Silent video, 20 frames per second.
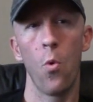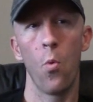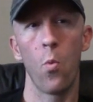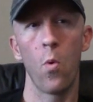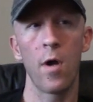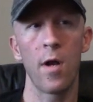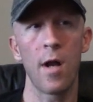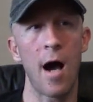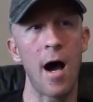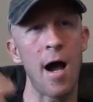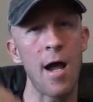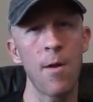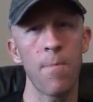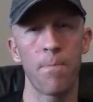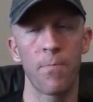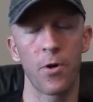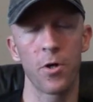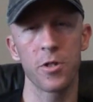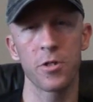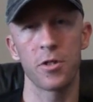When I
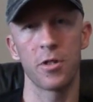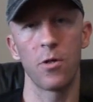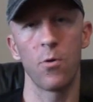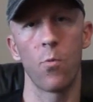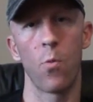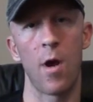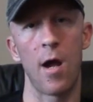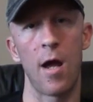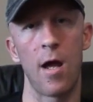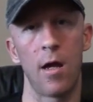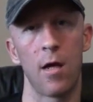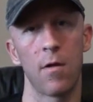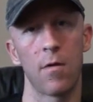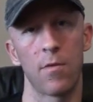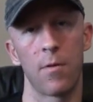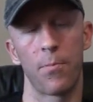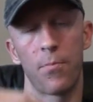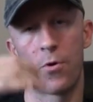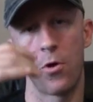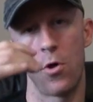personally weigh
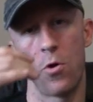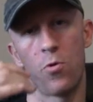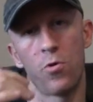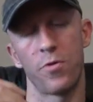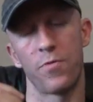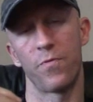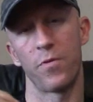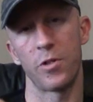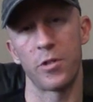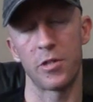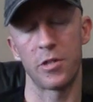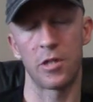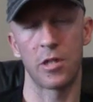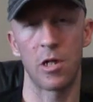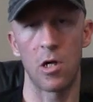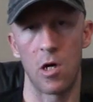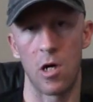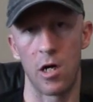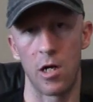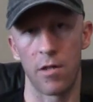the pros versus the
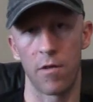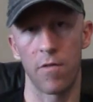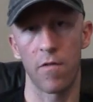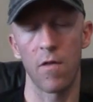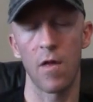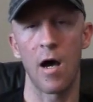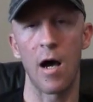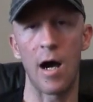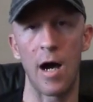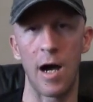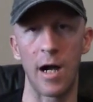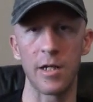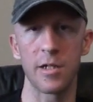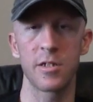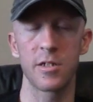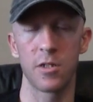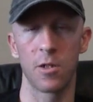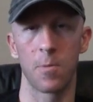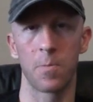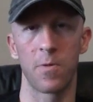cons, I
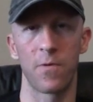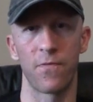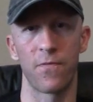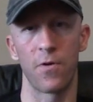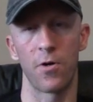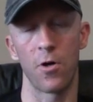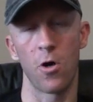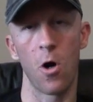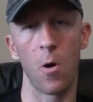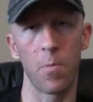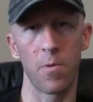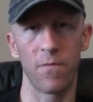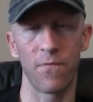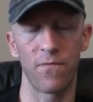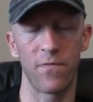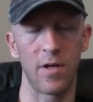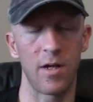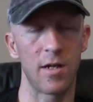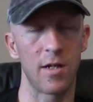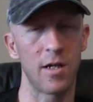still prefer to open
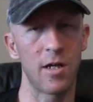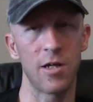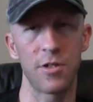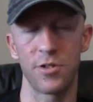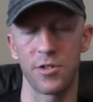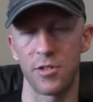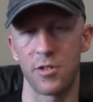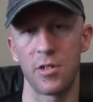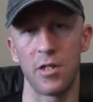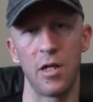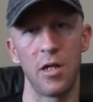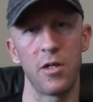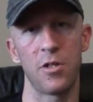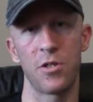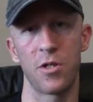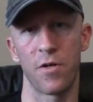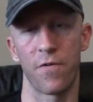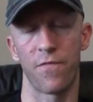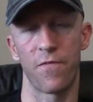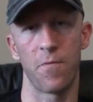feed. It's just
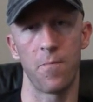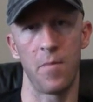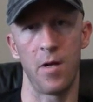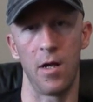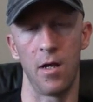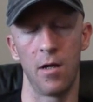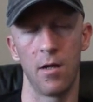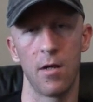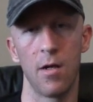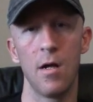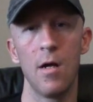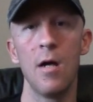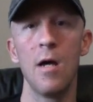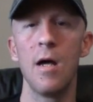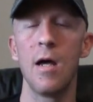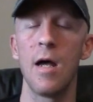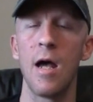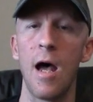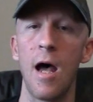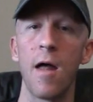easier for me.
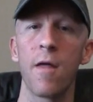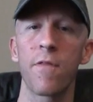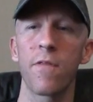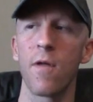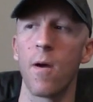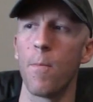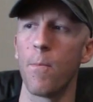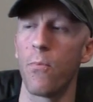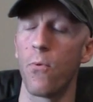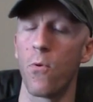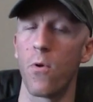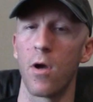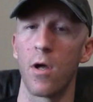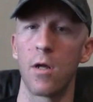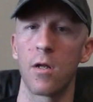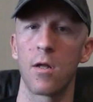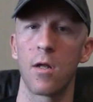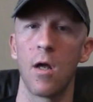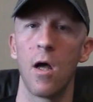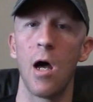At some
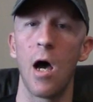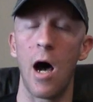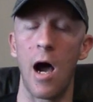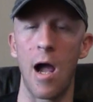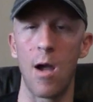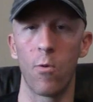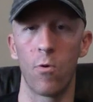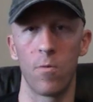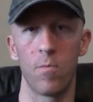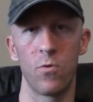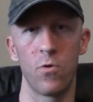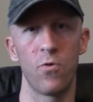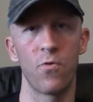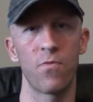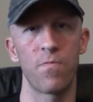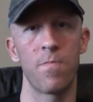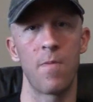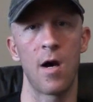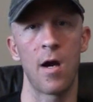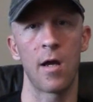point, I will
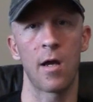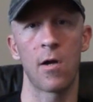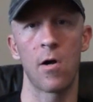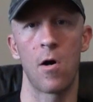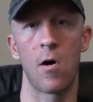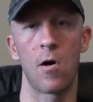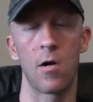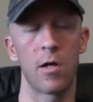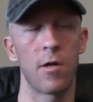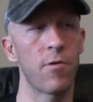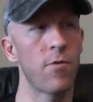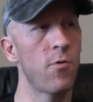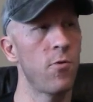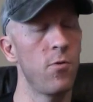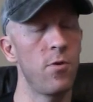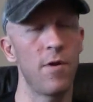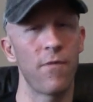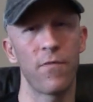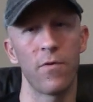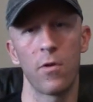move my colonies
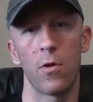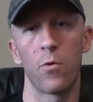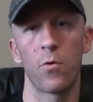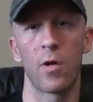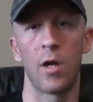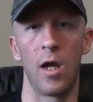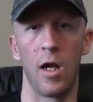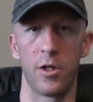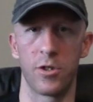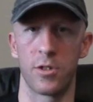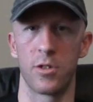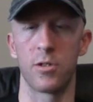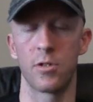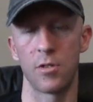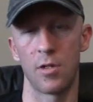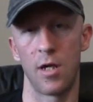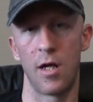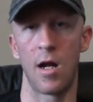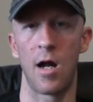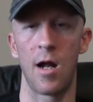to different
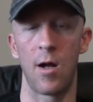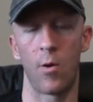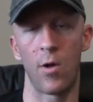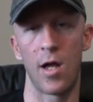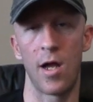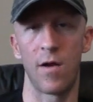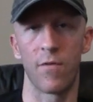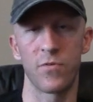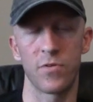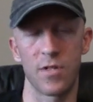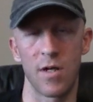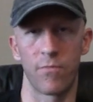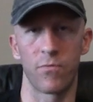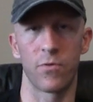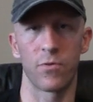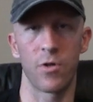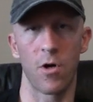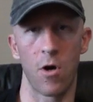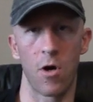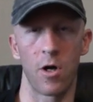locations, and I'll have
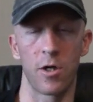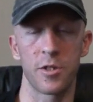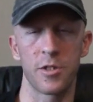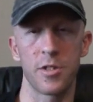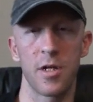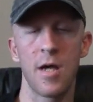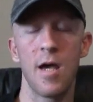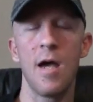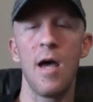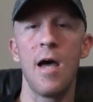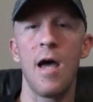several yards.